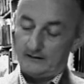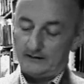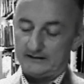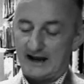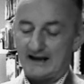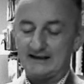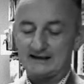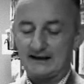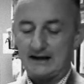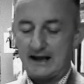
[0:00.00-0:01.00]
The tent
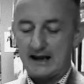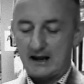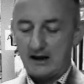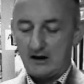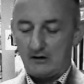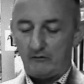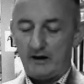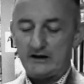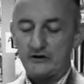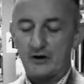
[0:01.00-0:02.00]
is leaking,
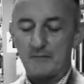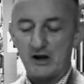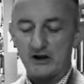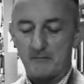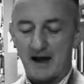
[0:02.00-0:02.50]
rain dripping on the